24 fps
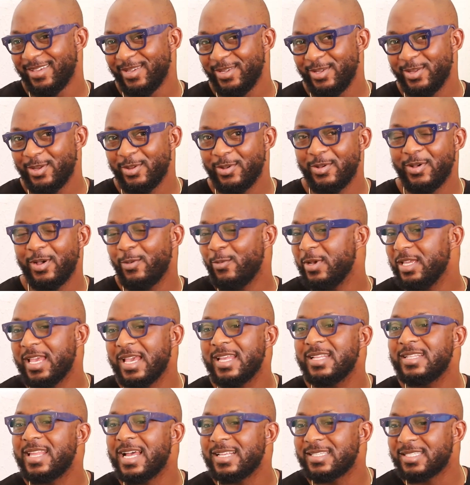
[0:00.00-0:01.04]

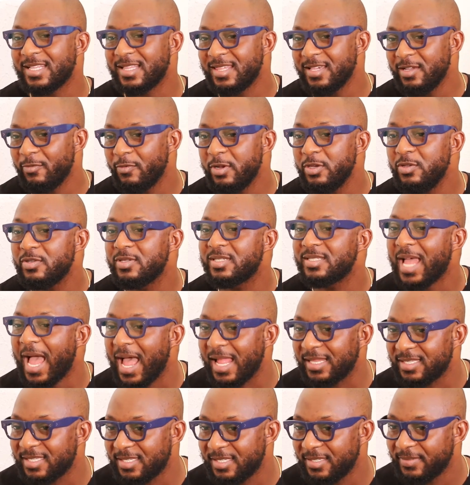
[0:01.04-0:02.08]
That's the thing when you
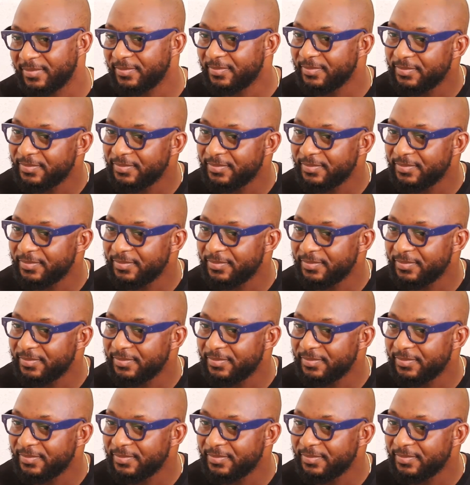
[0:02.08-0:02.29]
start.